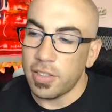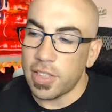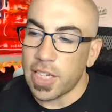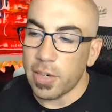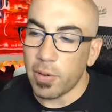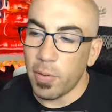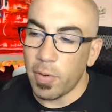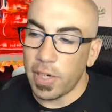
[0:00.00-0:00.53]

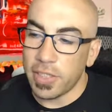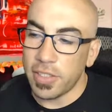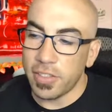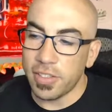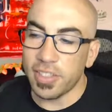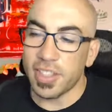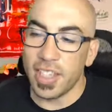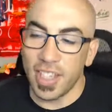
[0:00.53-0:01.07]
Zachary Riggs
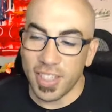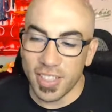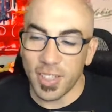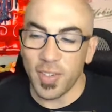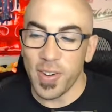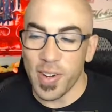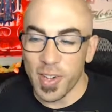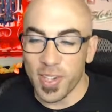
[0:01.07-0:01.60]
uses the
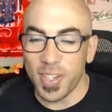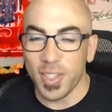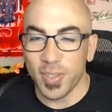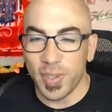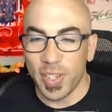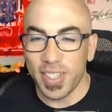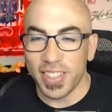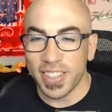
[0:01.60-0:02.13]
Alexa 300 as
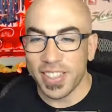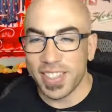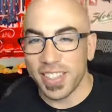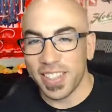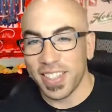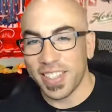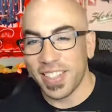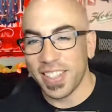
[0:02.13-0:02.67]
well.
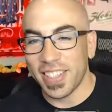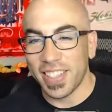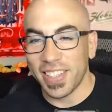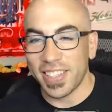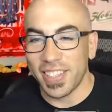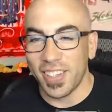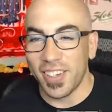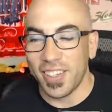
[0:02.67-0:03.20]
I think
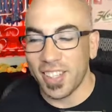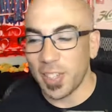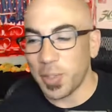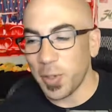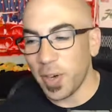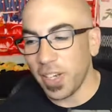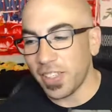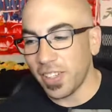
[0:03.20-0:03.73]
that's your
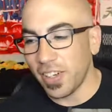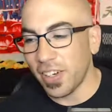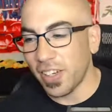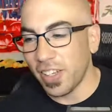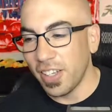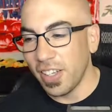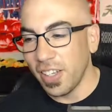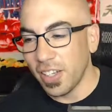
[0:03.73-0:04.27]
answer.
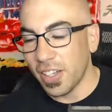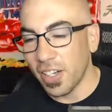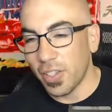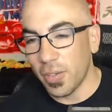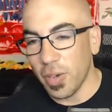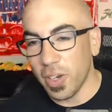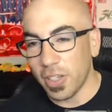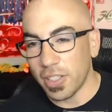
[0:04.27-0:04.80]
Get a
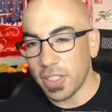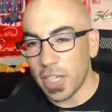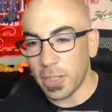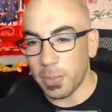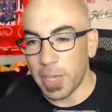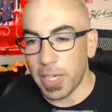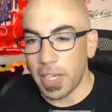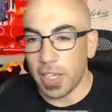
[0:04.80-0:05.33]
300 size
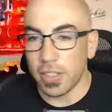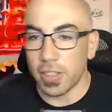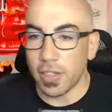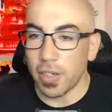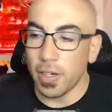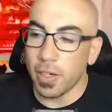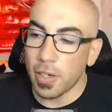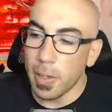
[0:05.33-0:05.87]
bait
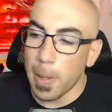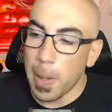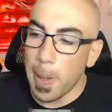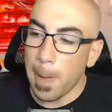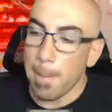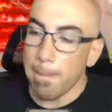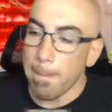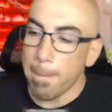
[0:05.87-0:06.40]
caster,
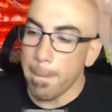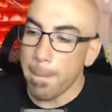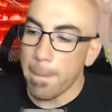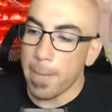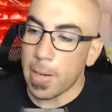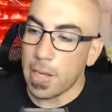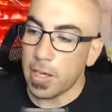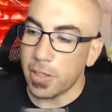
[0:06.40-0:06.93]

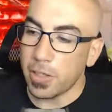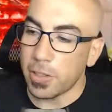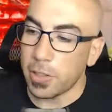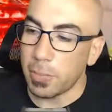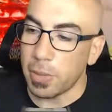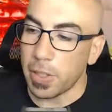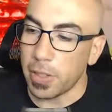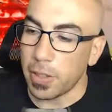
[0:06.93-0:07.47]
and you should
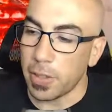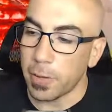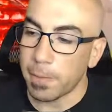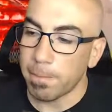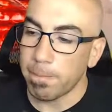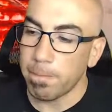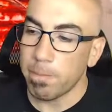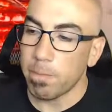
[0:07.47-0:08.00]
be good.
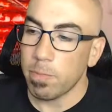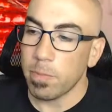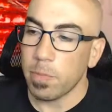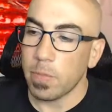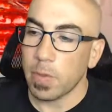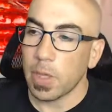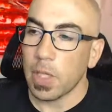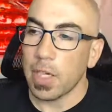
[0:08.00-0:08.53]

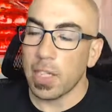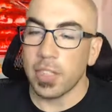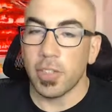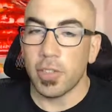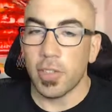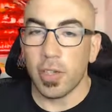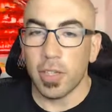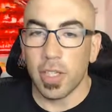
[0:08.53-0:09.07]
Yeah. So
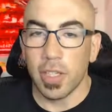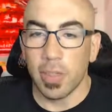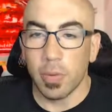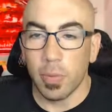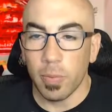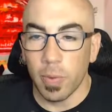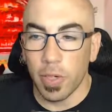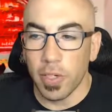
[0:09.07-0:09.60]
Salty,
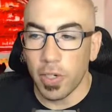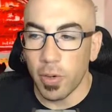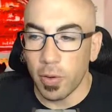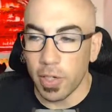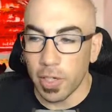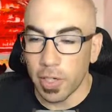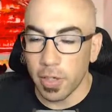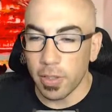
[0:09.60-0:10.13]
where you going?
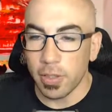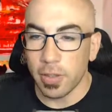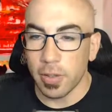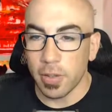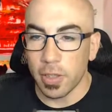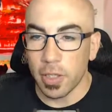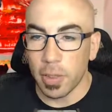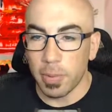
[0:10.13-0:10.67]
You
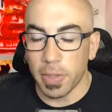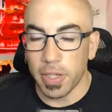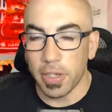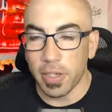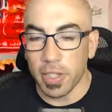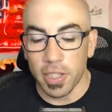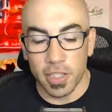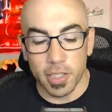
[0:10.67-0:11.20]
gonna play
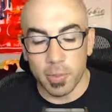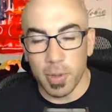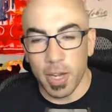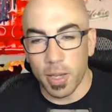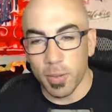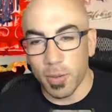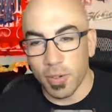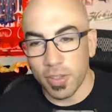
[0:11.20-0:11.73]
hooky on the Spotty
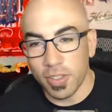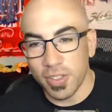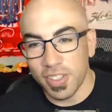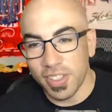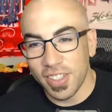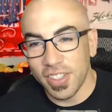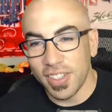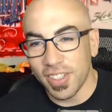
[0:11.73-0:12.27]
Bowl
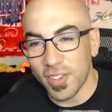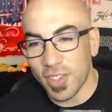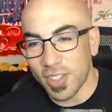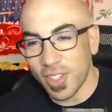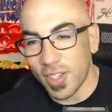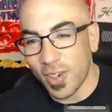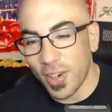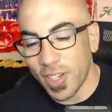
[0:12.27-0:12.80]
and go out to
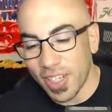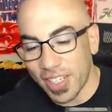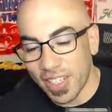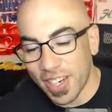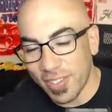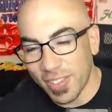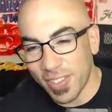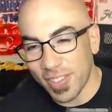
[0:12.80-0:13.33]
La Jolla and get
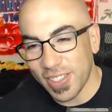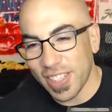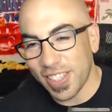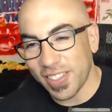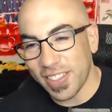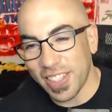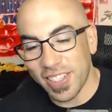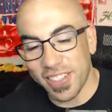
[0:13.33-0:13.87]
after those
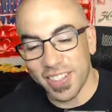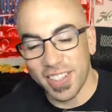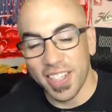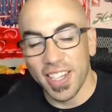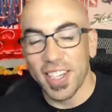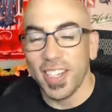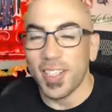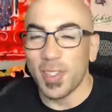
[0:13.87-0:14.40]
yellowtail?
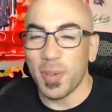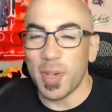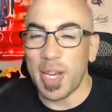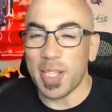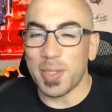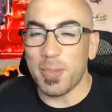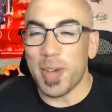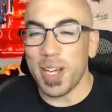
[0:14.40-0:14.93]
So we got
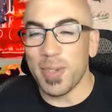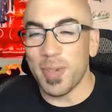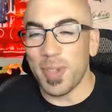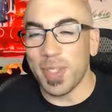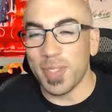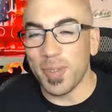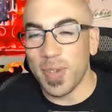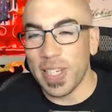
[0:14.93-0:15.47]
Spotty Bowl
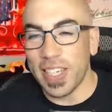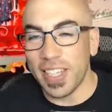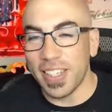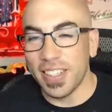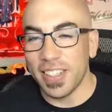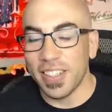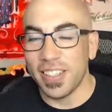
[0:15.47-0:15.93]
this weekend.